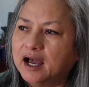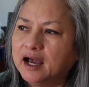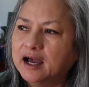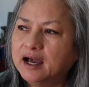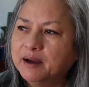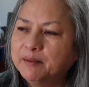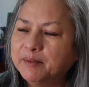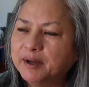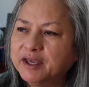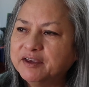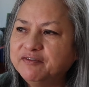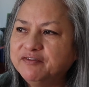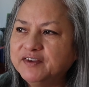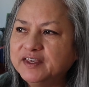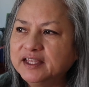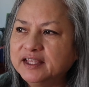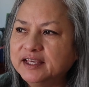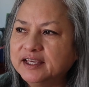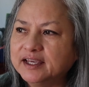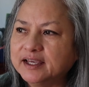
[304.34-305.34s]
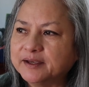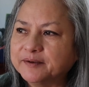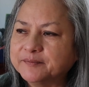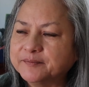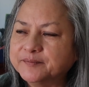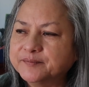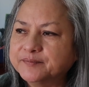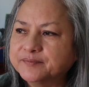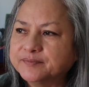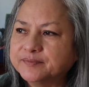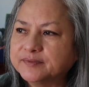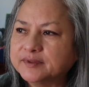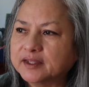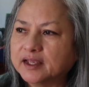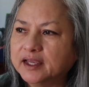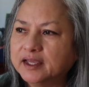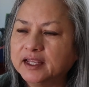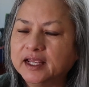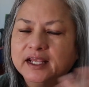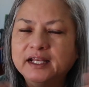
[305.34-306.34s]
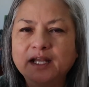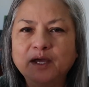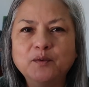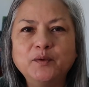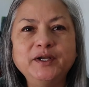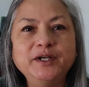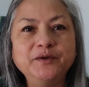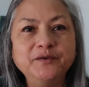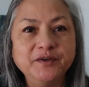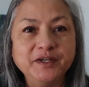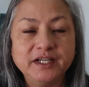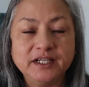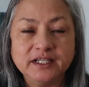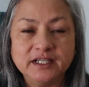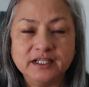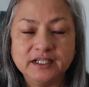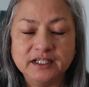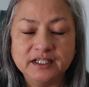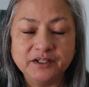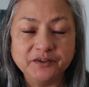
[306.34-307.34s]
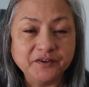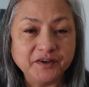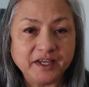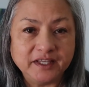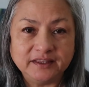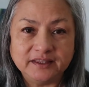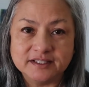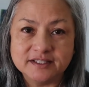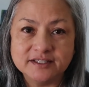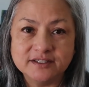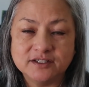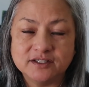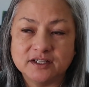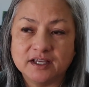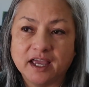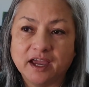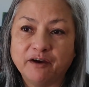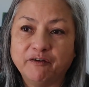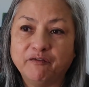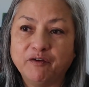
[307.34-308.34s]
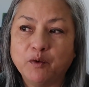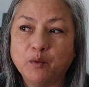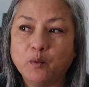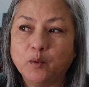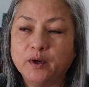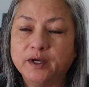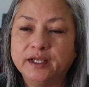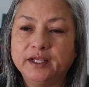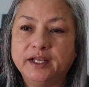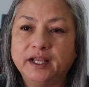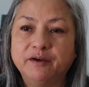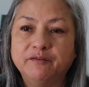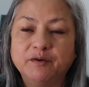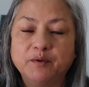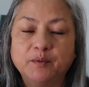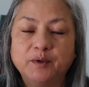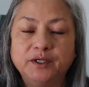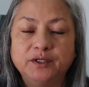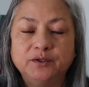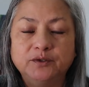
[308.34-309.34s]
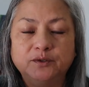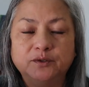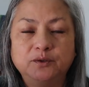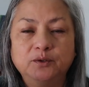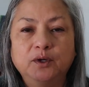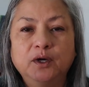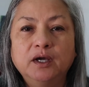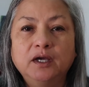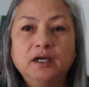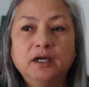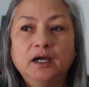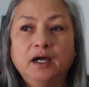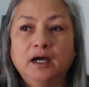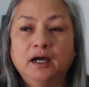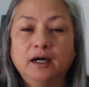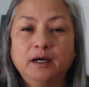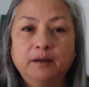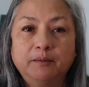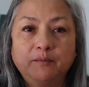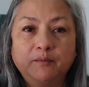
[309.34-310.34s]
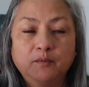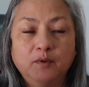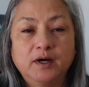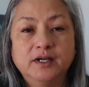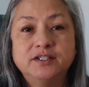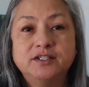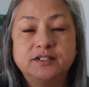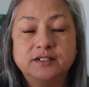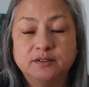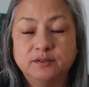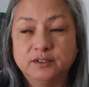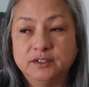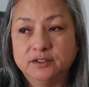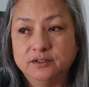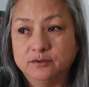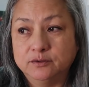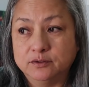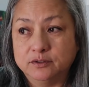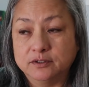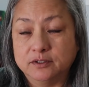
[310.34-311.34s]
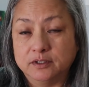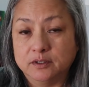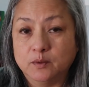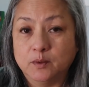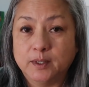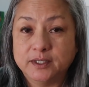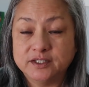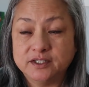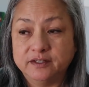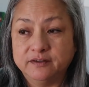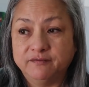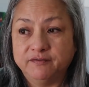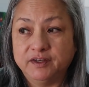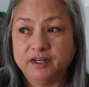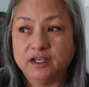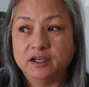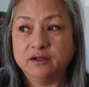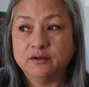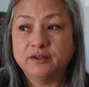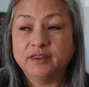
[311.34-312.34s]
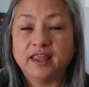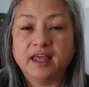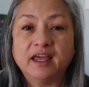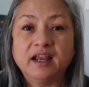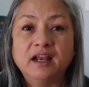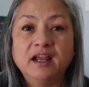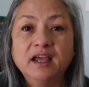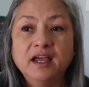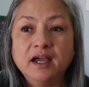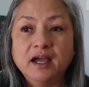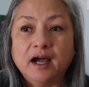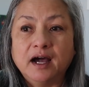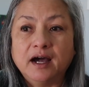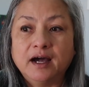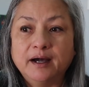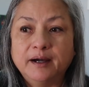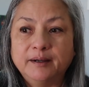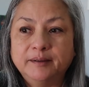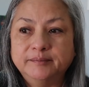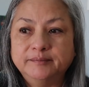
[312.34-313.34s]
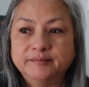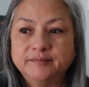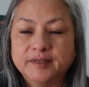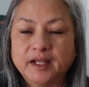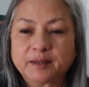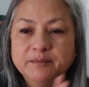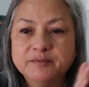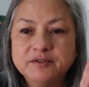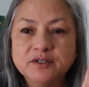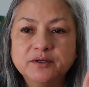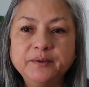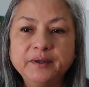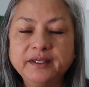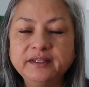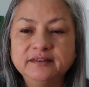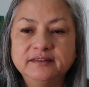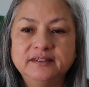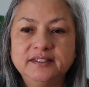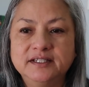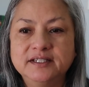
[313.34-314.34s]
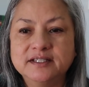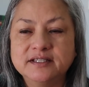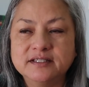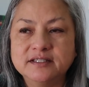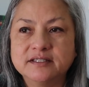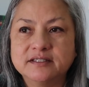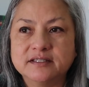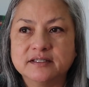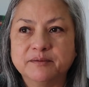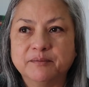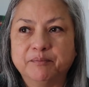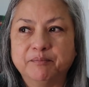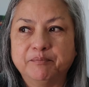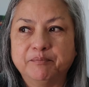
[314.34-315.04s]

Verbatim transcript: um, I feel like, and I want to reiterate this to everyone, everyone who um, watch, who's gonna watch the video, that um, I'm doing this